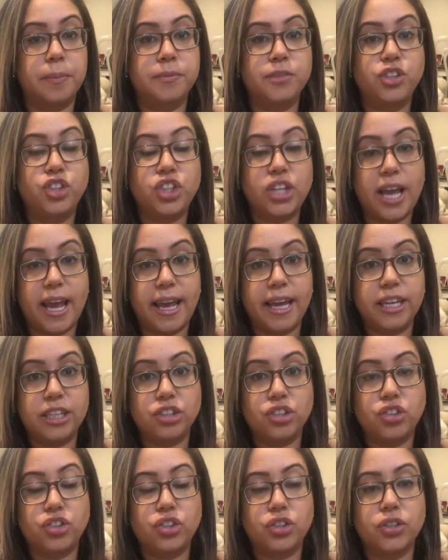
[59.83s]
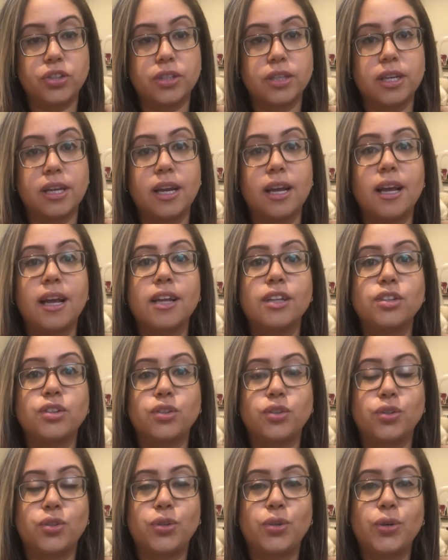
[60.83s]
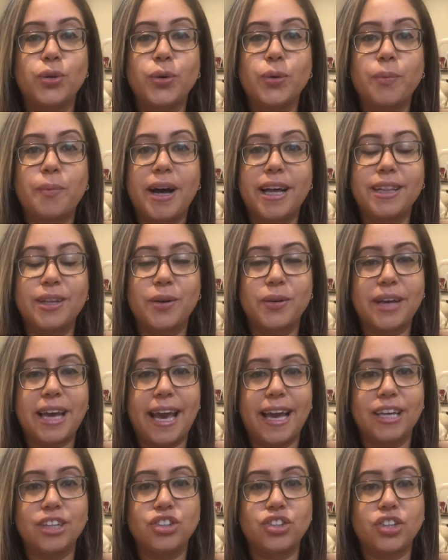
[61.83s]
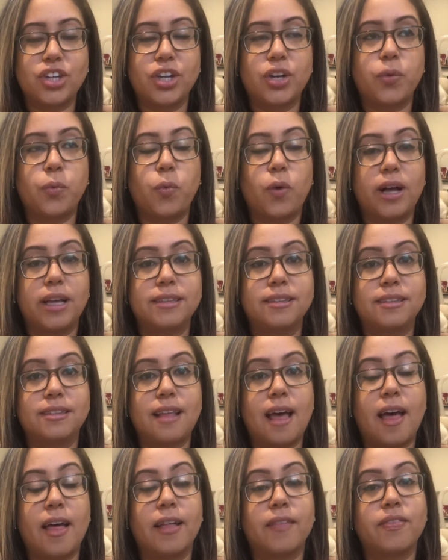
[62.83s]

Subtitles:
change to my location was that